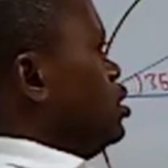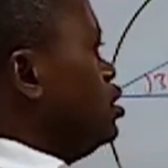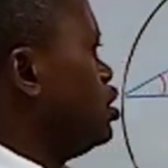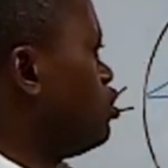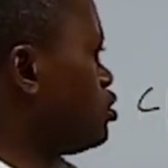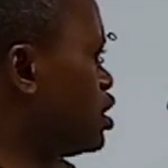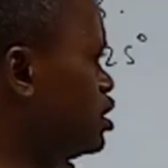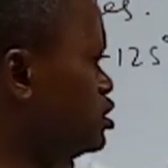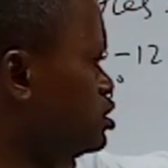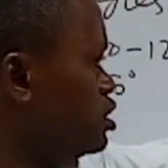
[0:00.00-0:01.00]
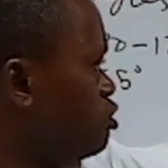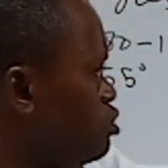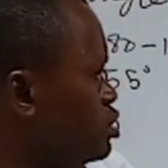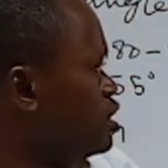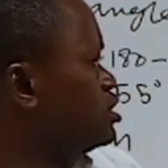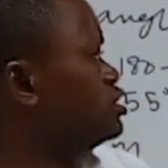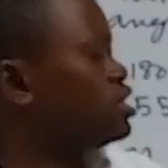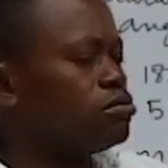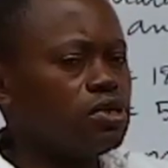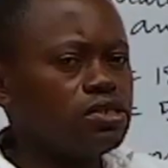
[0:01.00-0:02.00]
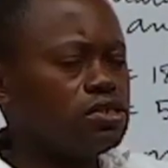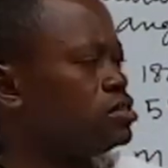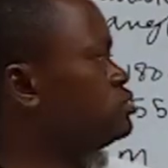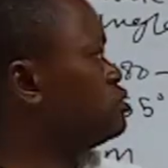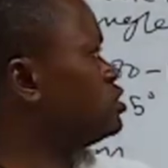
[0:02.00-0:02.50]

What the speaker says: in the alternate. This is the alternate segment to